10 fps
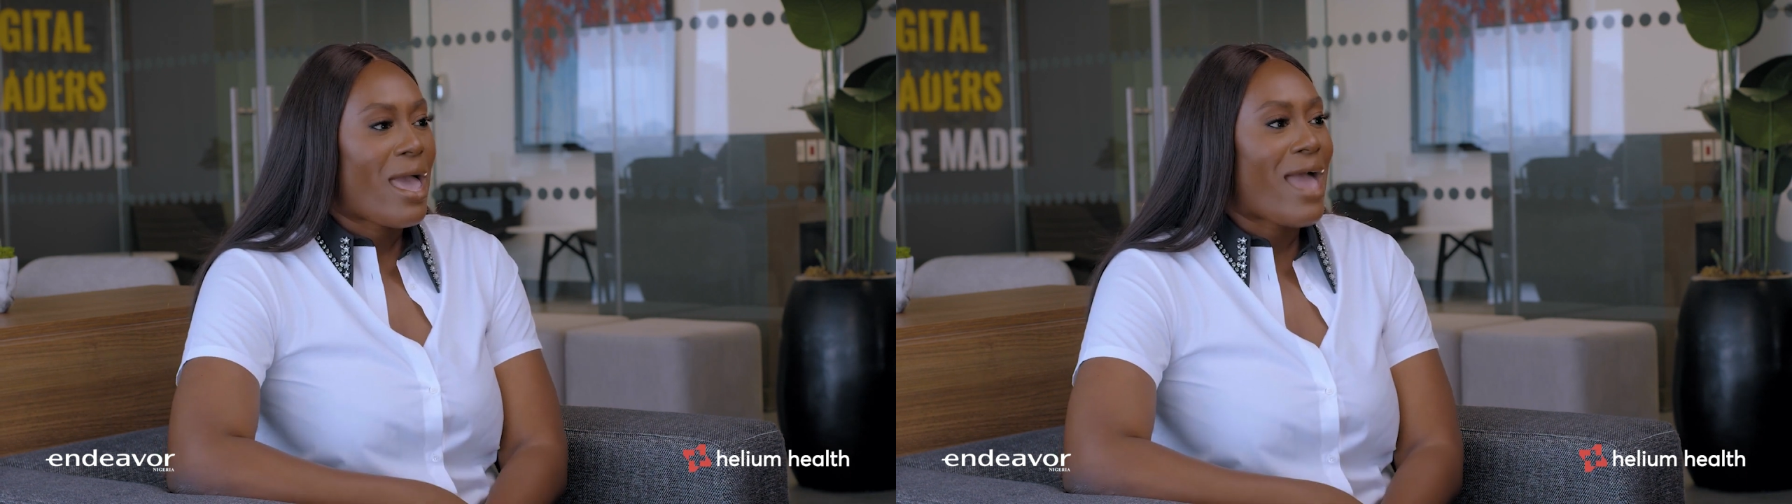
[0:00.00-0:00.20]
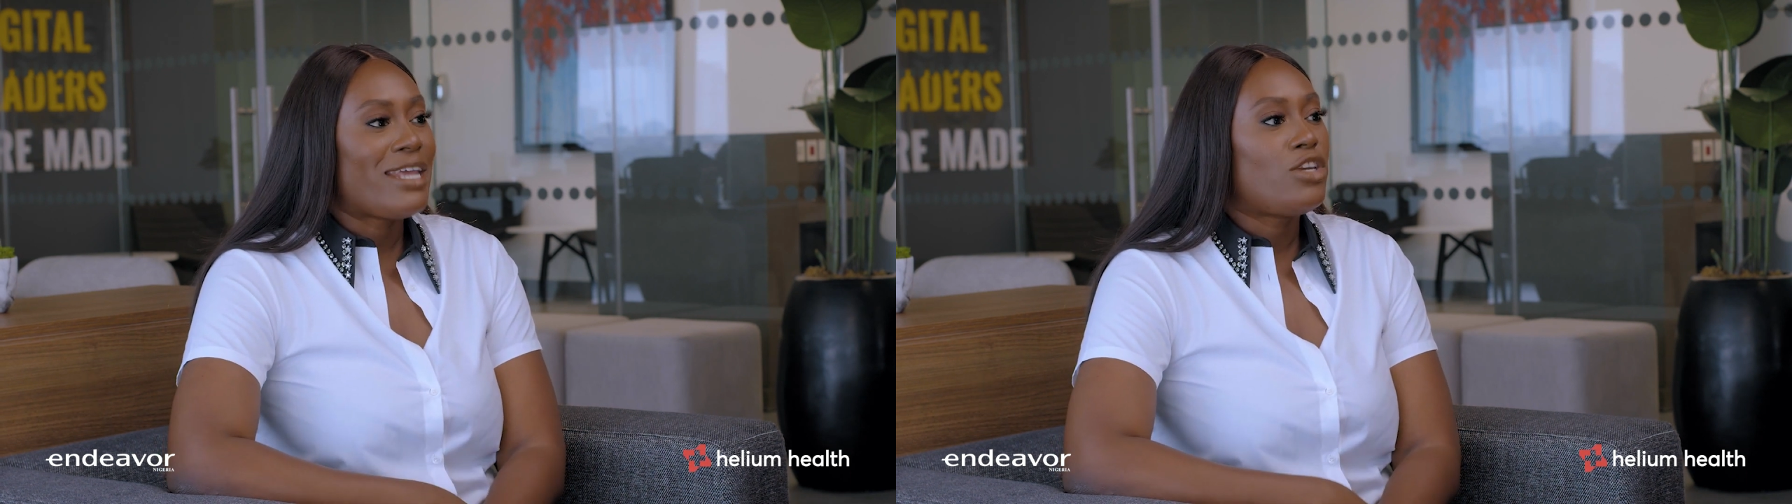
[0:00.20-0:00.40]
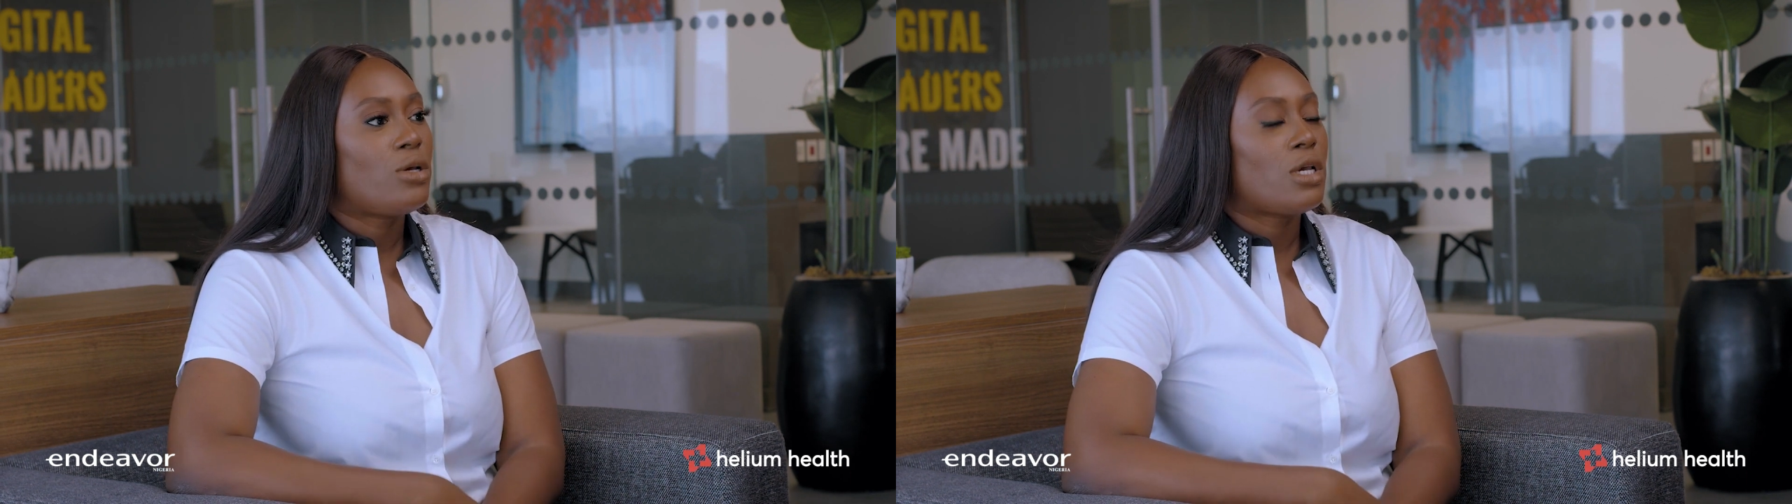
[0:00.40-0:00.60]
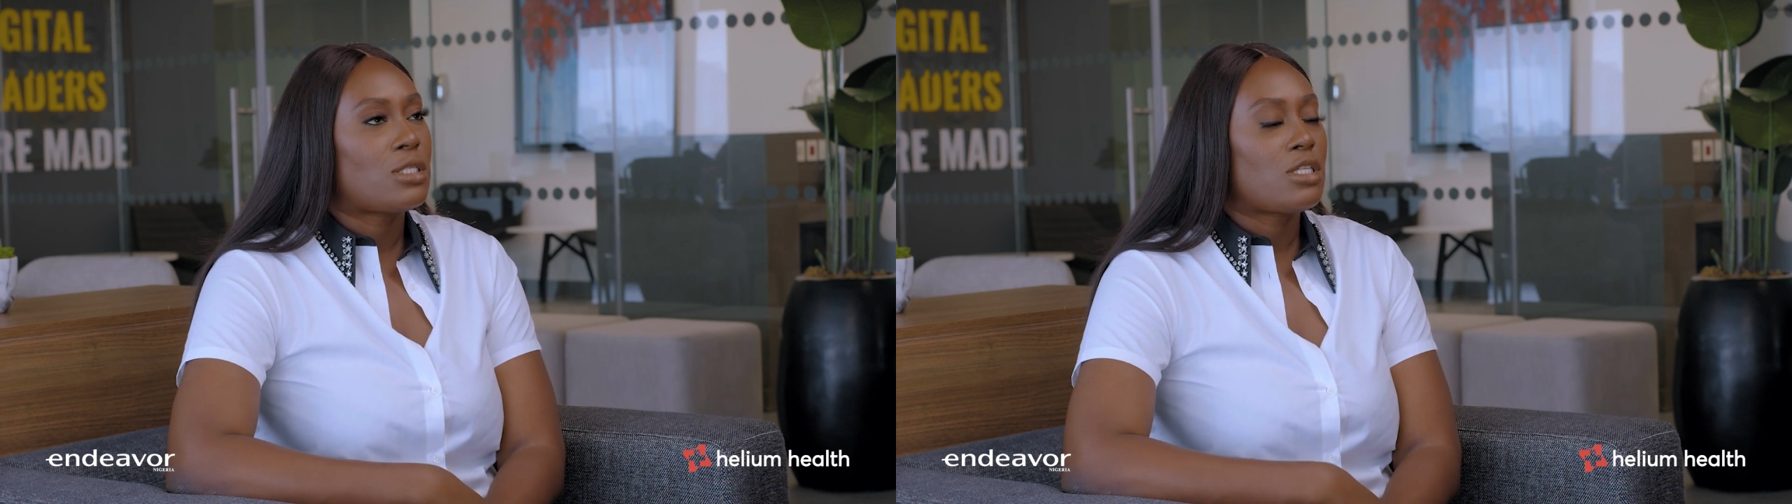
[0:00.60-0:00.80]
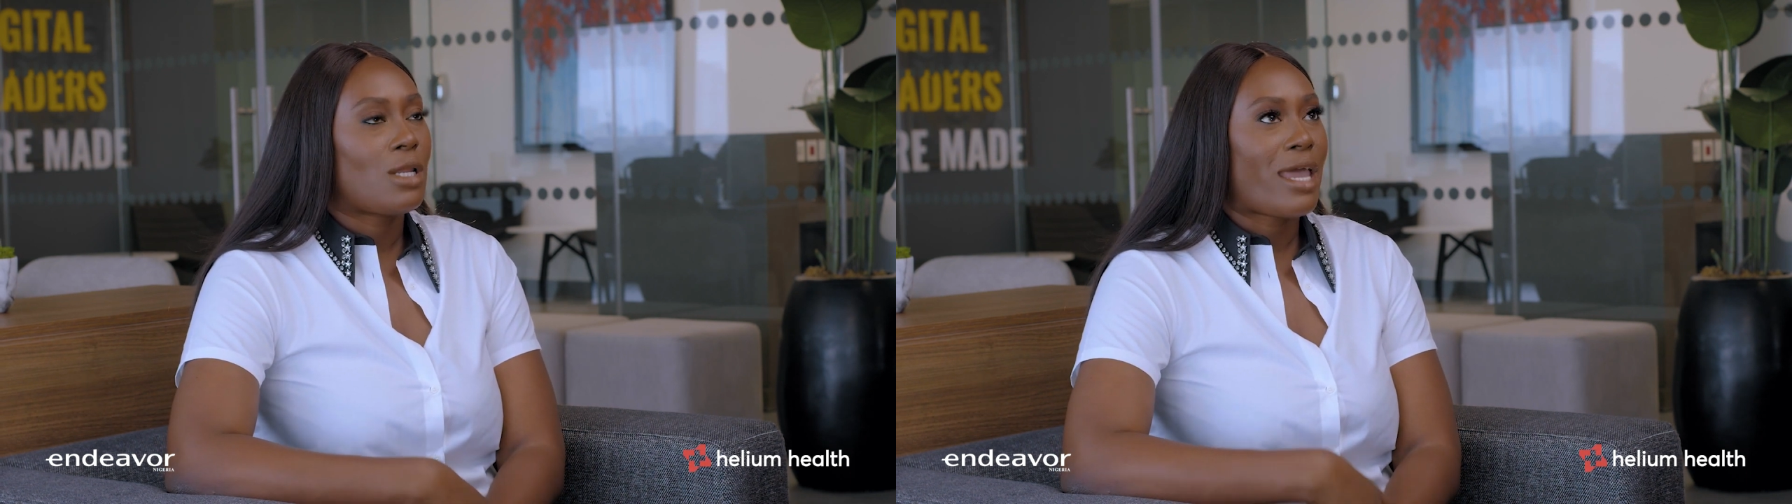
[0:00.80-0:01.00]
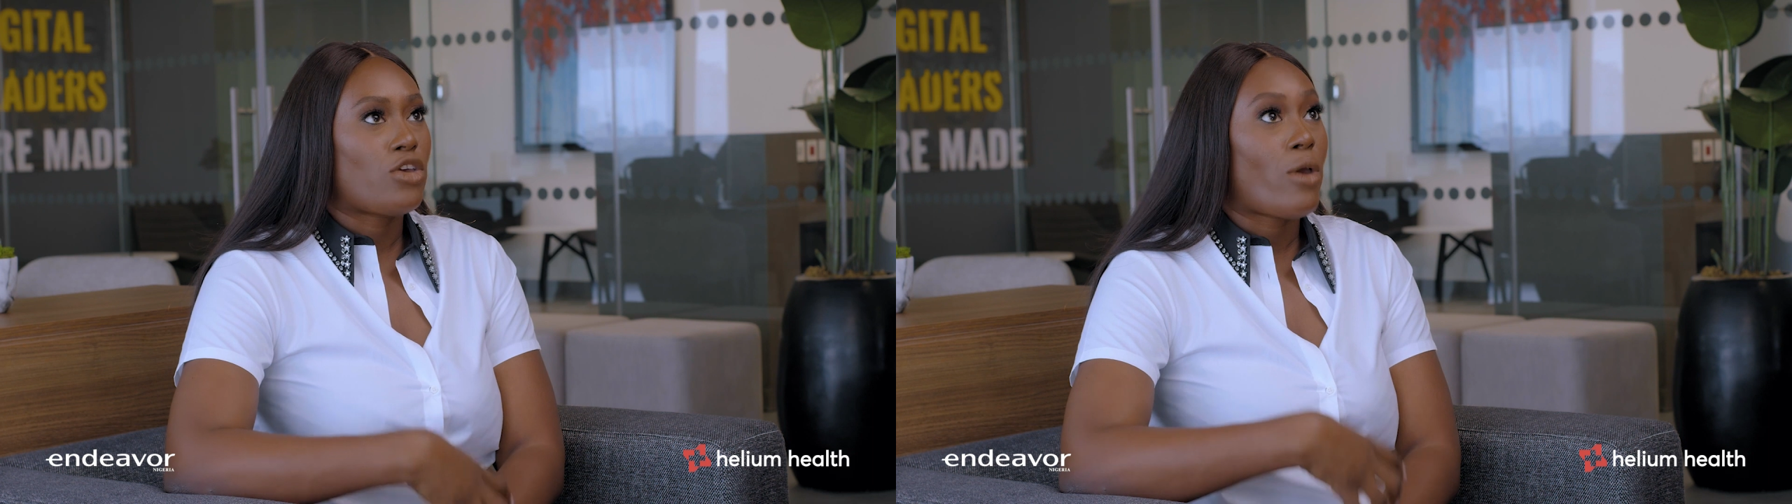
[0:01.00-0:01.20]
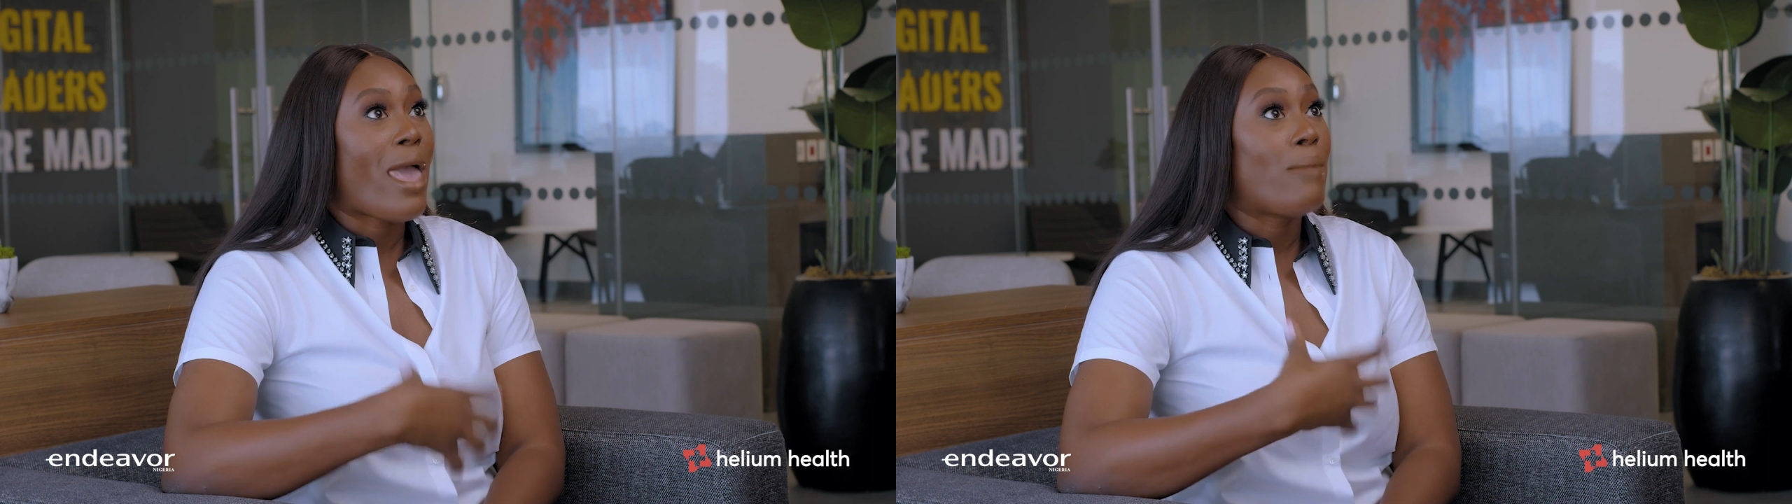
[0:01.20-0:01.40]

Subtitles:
and it's not like you're